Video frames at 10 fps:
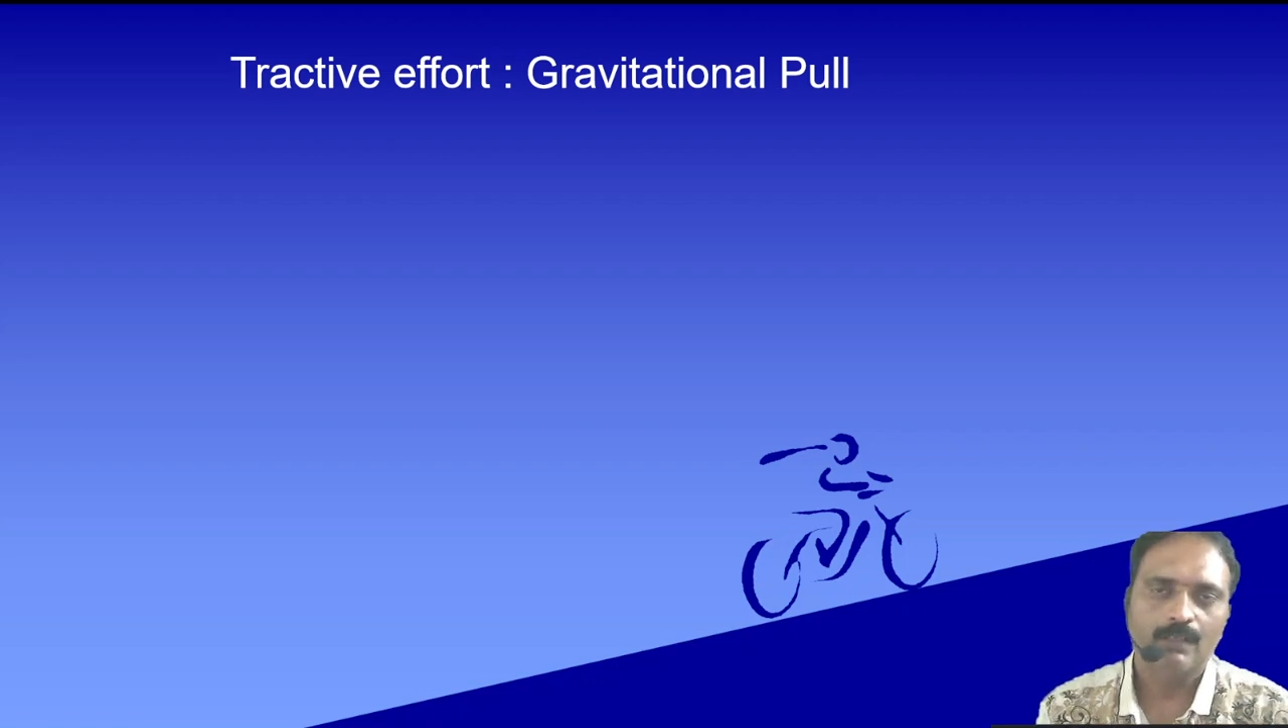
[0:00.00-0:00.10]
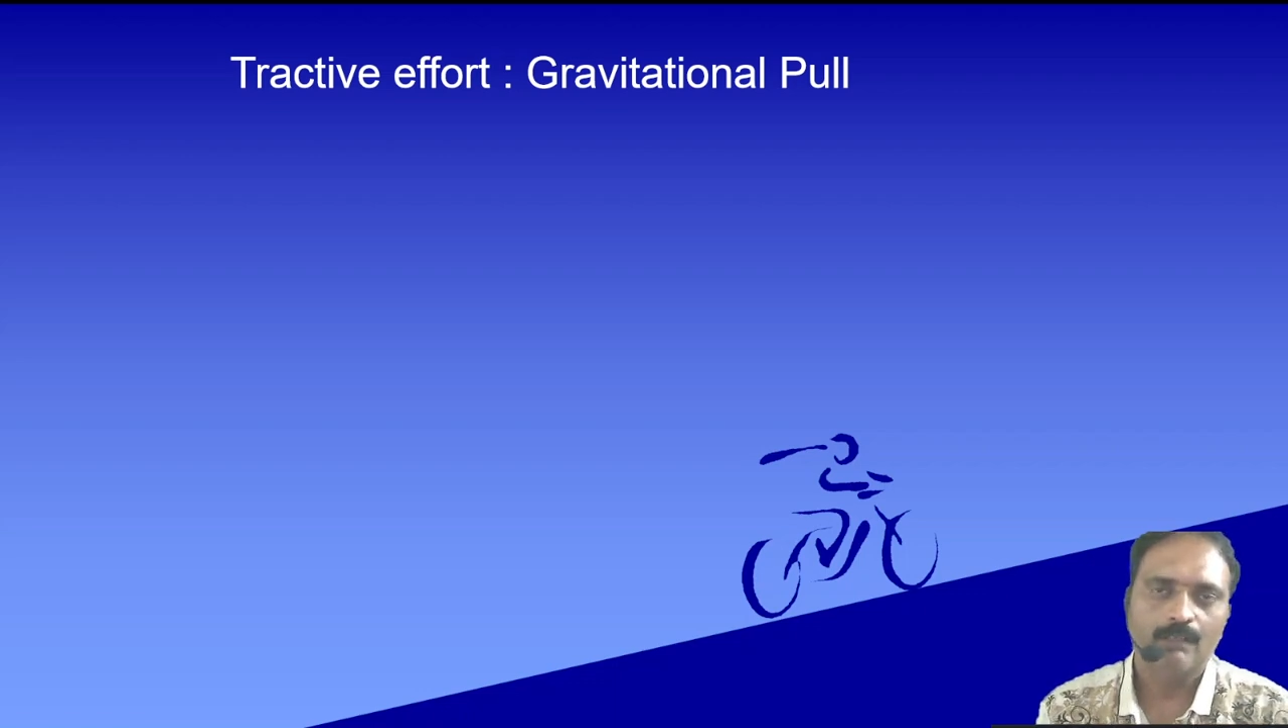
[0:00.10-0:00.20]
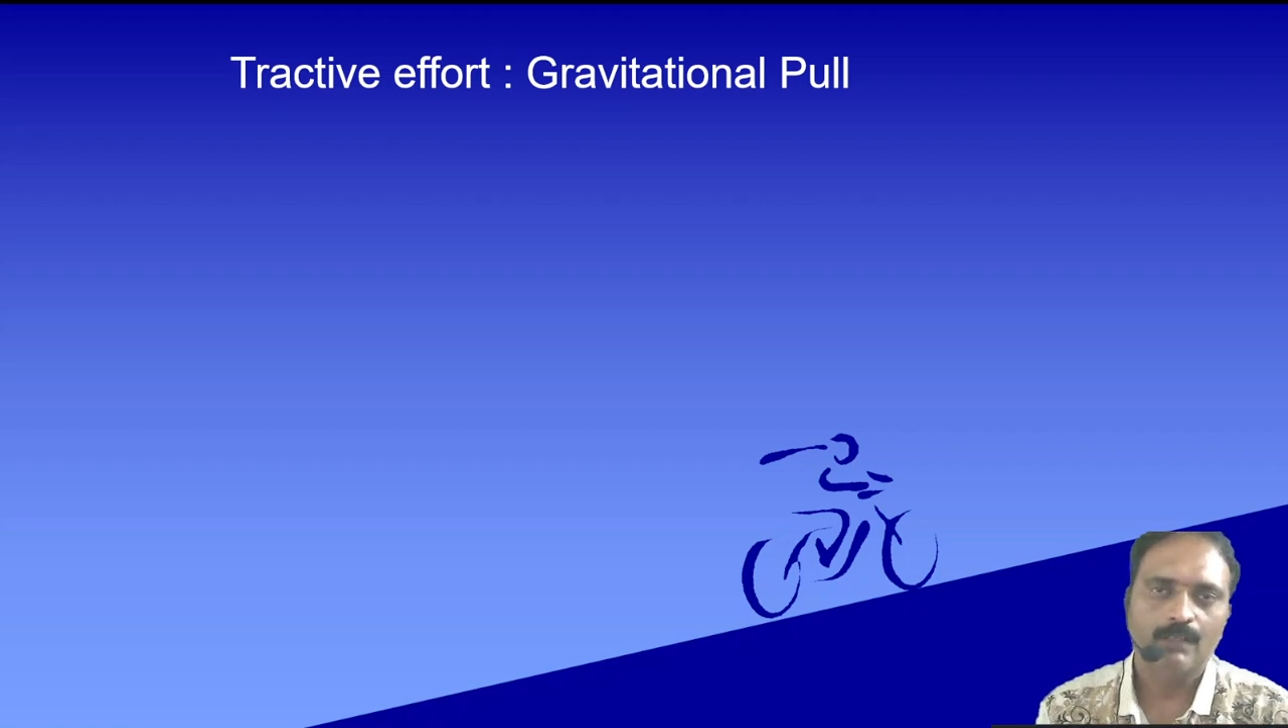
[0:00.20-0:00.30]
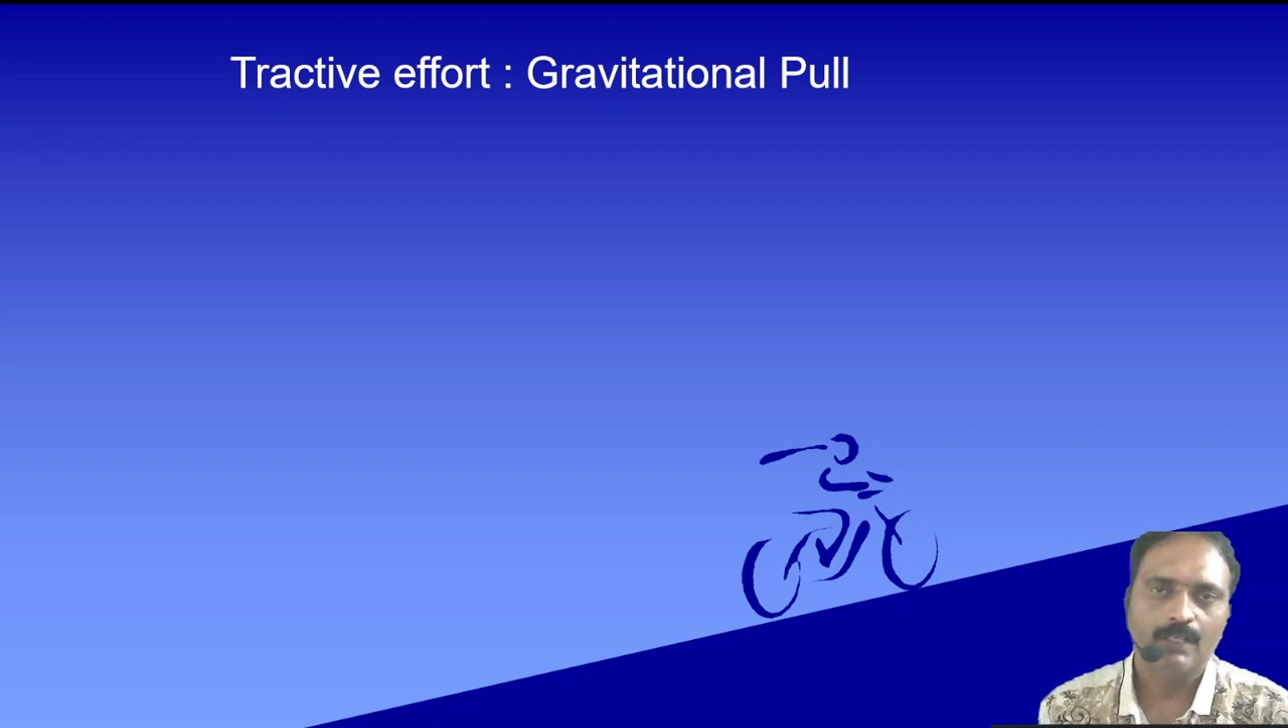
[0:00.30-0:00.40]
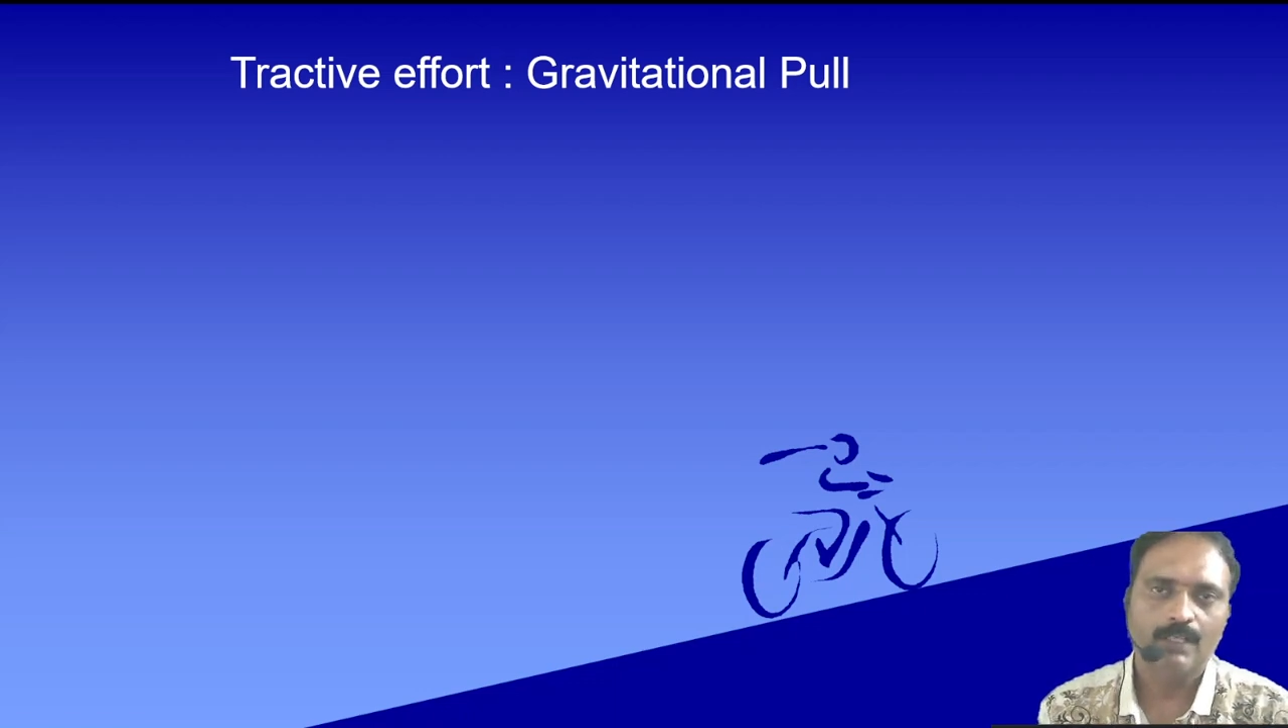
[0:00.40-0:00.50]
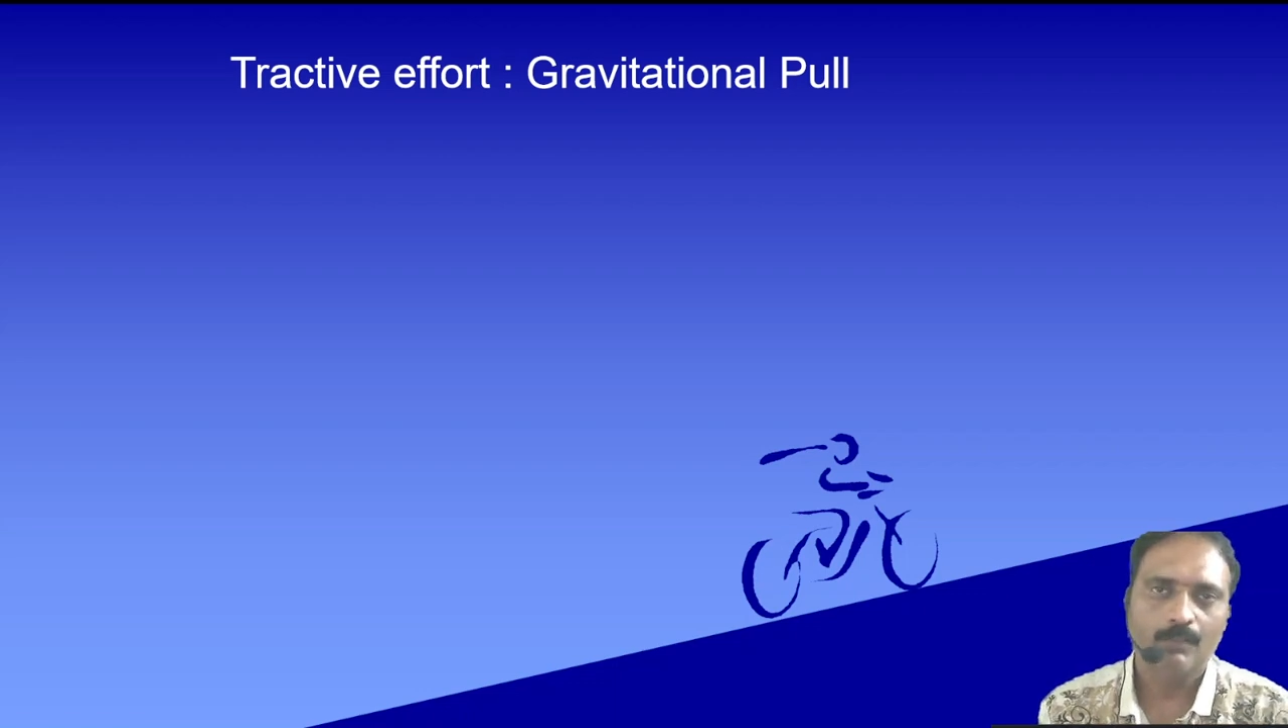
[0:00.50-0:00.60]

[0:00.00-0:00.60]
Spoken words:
moves